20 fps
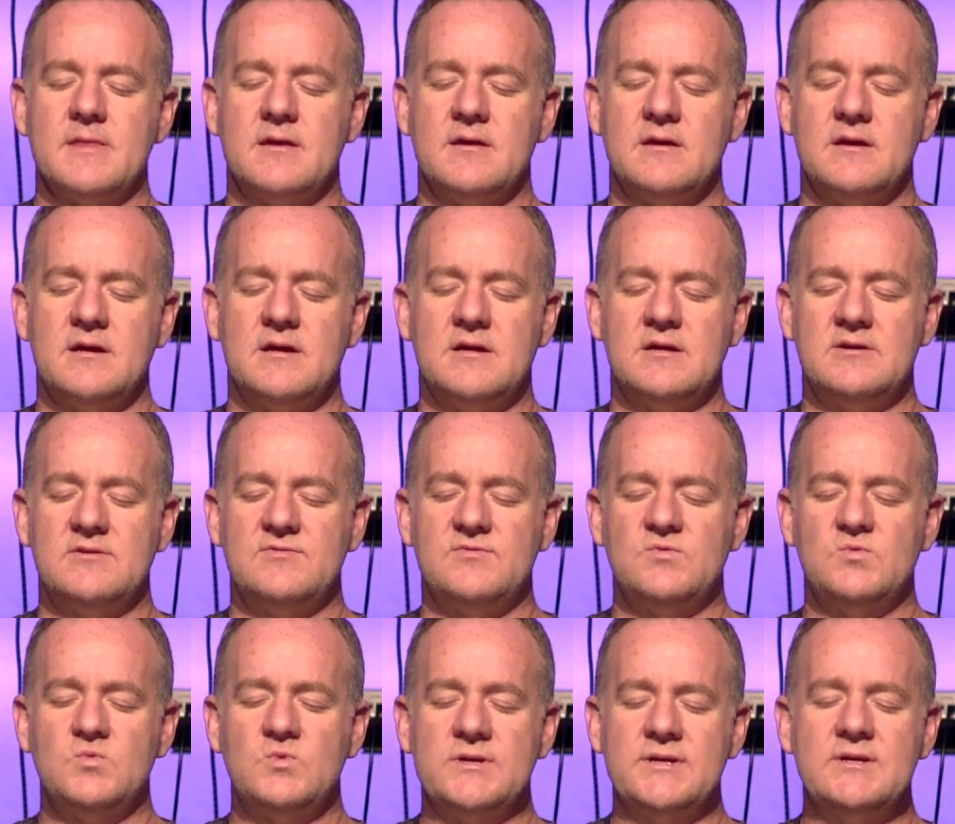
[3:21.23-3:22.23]
of
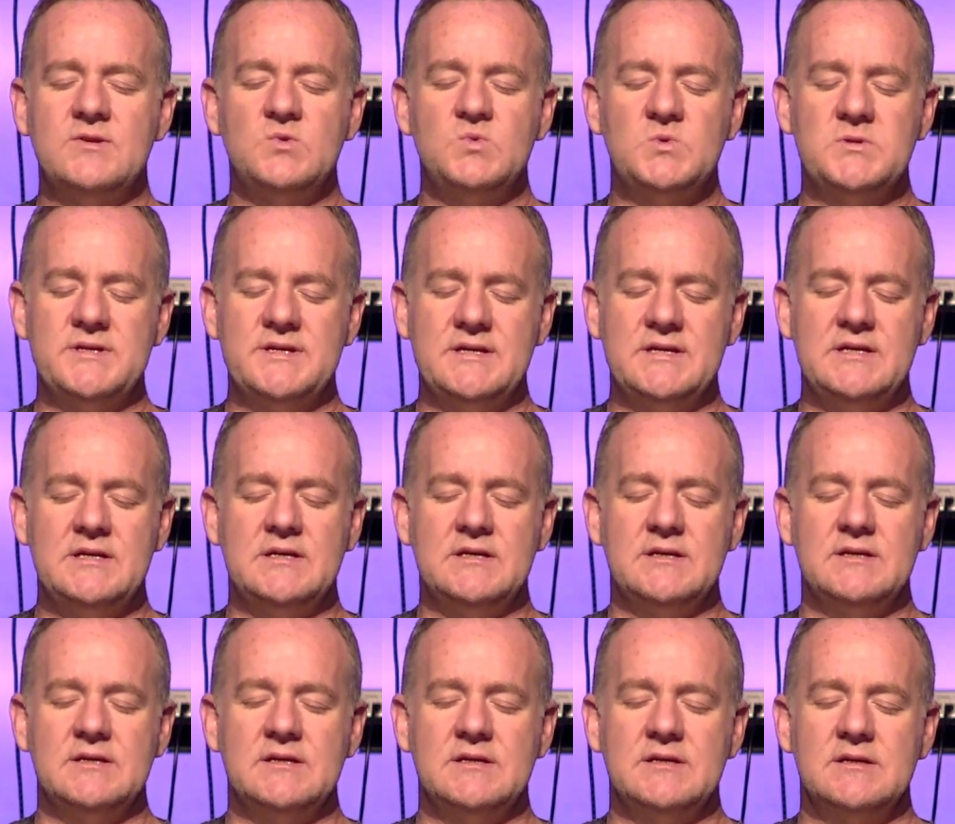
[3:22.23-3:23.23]
when we
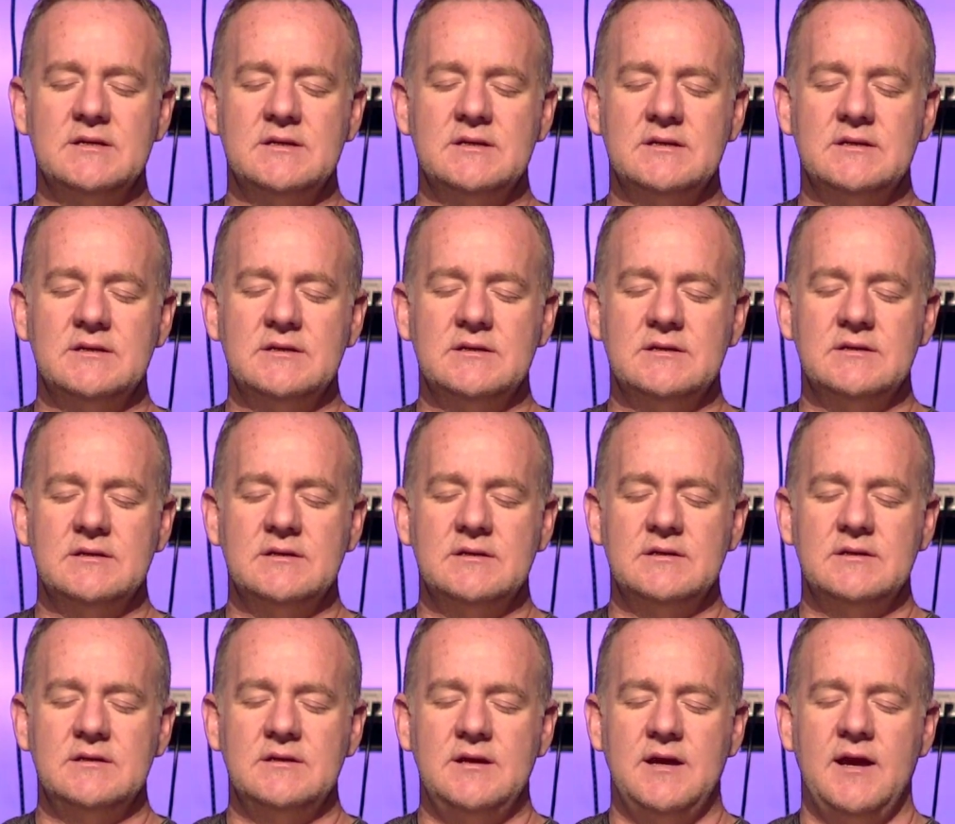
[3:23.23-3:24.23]

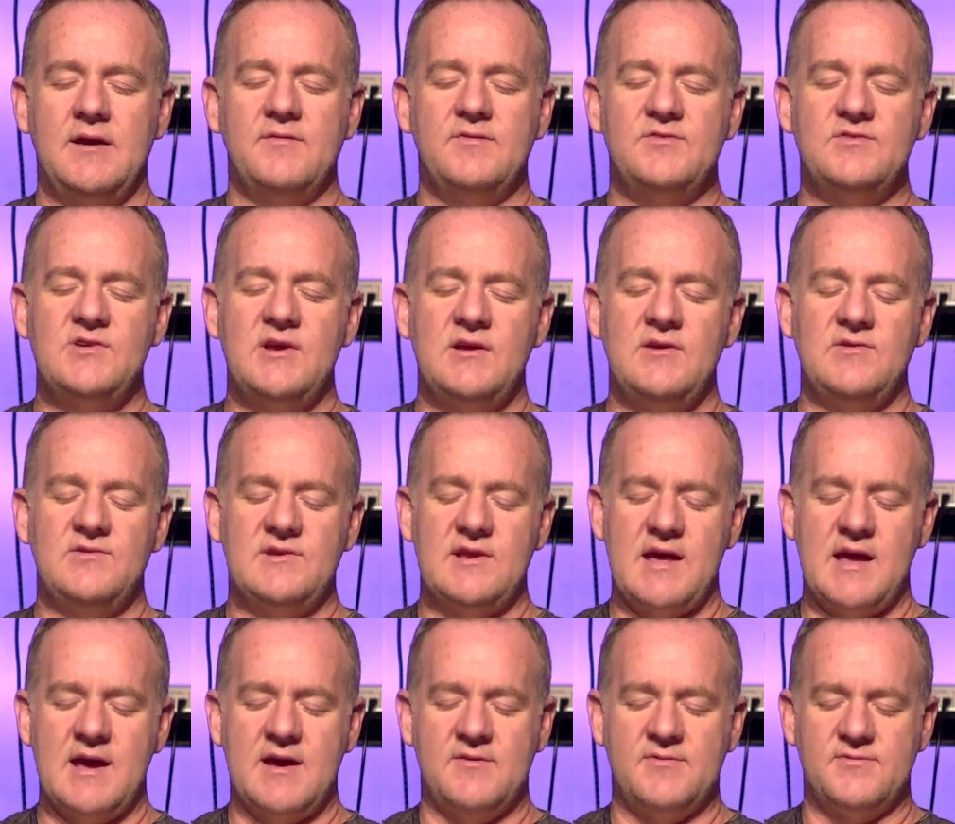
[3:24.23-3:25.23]
have chased
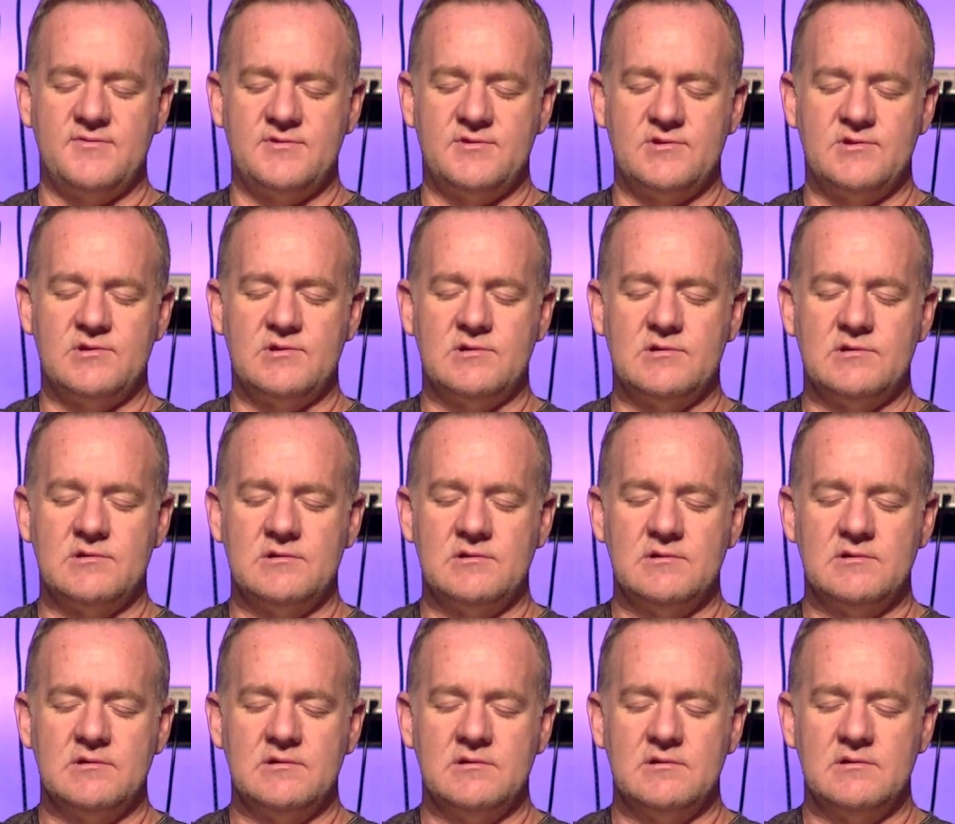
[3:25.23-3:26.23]
after
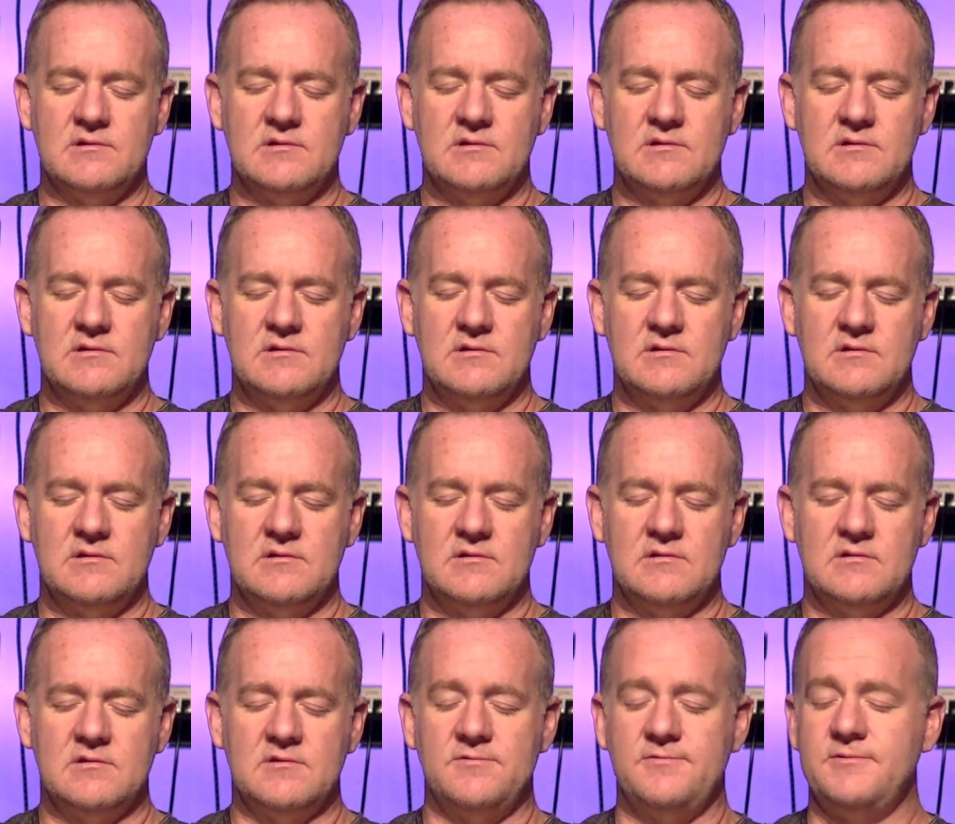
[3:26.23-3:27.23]

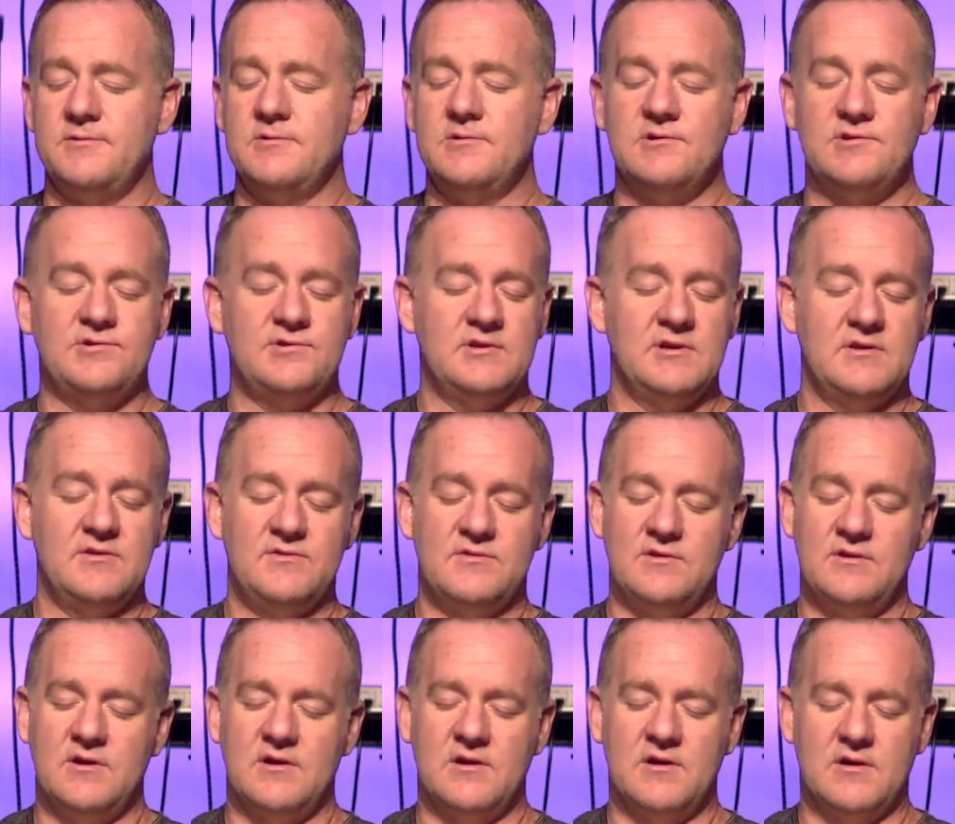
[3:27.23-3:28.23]
the foolishness in
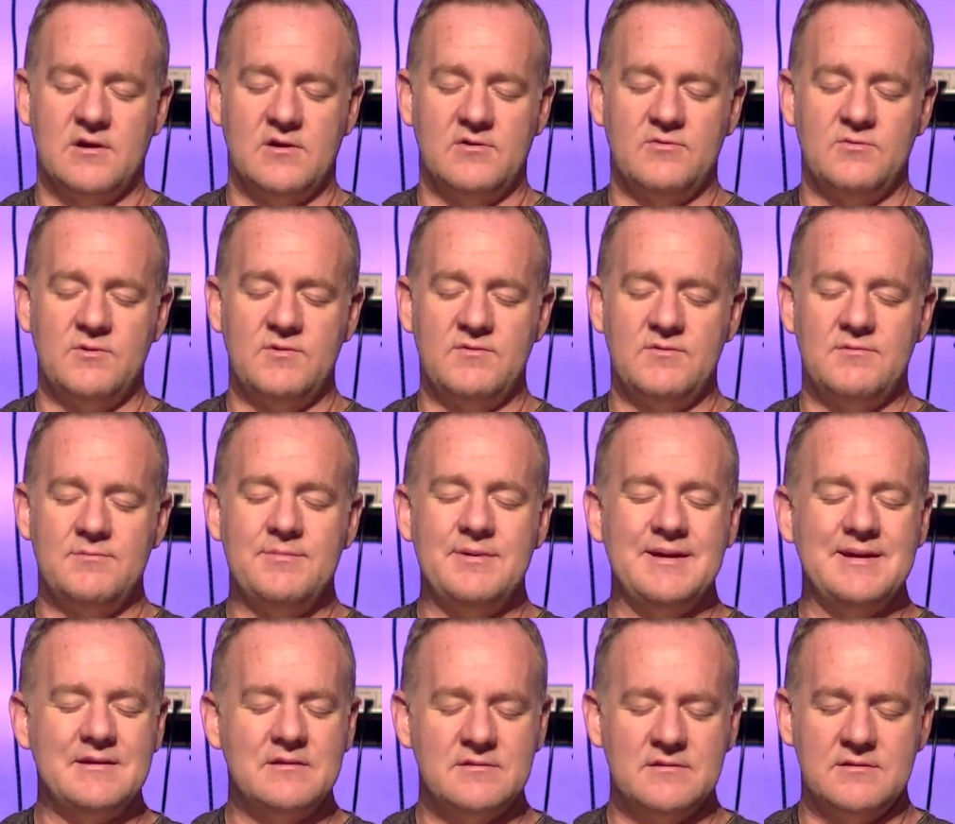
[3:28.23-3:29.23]
our hearts. We've
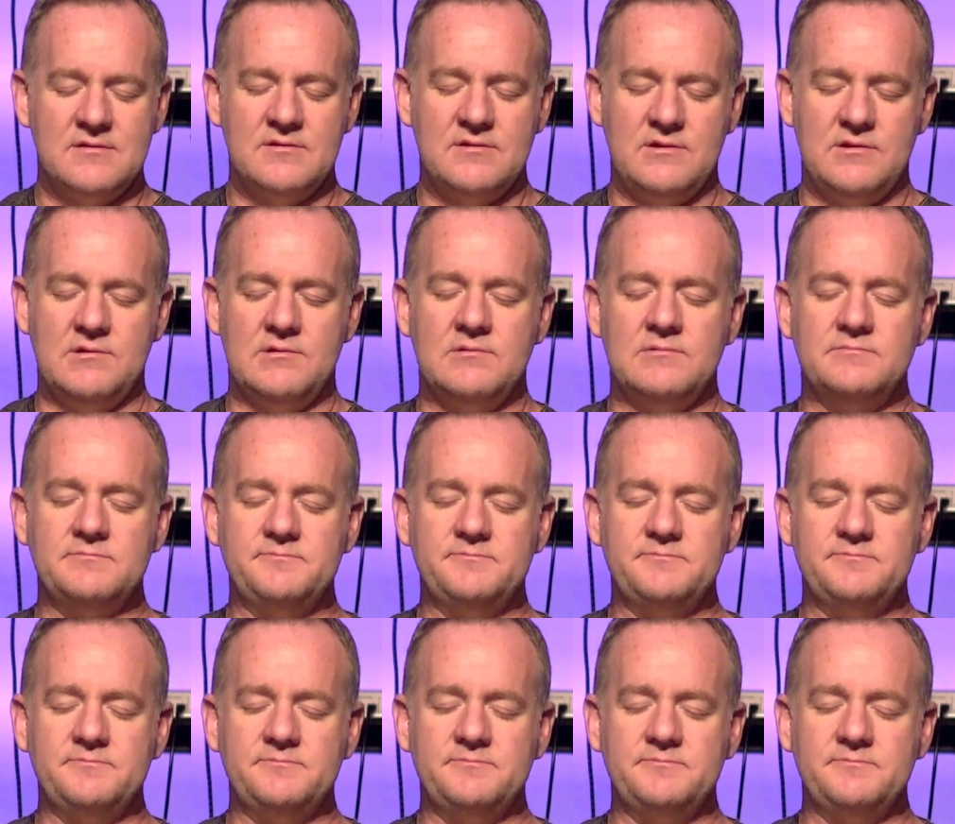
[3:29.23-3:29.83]
abandoned you.